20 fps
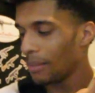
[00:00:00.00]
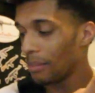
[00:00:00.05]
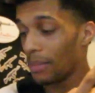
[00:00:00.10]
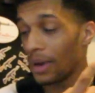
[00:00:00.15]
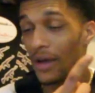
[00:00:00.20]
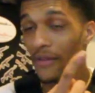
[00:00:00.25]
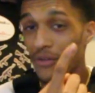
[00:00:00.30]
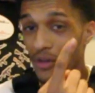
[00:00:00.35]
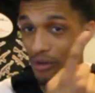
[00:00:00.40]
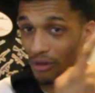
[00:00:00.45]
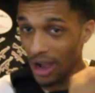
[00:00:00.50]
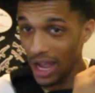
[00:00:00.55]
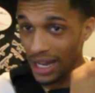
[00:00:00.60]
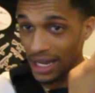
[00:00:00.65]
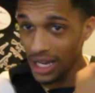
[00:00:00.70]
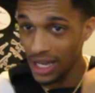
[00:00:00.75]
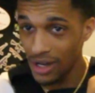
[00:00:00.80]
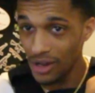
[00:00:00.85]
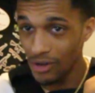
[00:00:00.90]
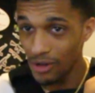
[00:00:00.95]
But for right
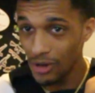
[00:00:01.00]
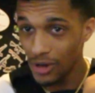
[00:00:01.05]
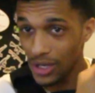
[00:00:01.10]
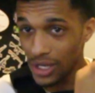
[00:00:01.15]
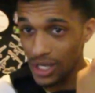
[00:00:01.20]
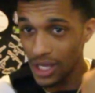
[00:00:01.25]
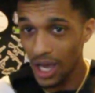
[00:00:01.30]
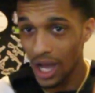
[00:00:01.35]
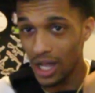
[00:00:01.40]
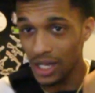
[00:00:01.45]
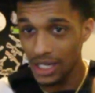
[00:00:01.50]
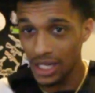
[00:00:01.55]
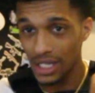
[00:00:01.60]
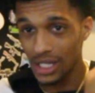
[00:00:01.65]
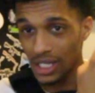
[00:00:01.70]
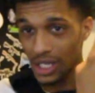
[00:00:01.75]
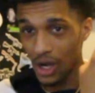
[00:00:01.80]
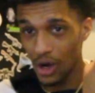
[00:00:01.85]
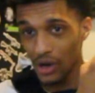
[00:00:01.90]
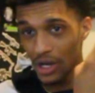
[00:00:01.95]
now, y'all
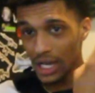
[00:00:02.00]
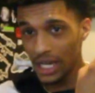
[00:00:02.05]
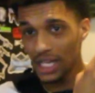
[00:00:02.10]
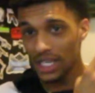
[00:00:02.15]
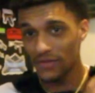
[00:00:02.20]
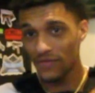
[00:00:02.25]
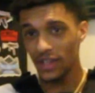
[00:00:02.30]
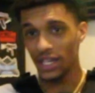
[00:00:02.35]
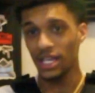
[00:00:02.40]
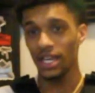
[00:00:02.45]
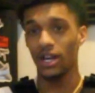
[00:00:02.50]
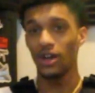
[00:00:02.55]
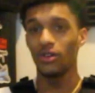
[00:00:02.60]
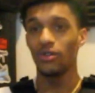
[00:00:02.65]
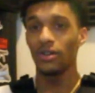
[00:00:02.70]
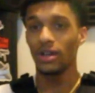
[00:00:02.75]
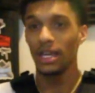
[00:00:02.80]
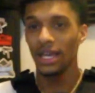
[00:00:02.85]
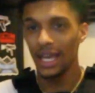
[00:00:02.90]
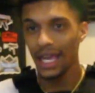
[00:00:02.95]
just go to this video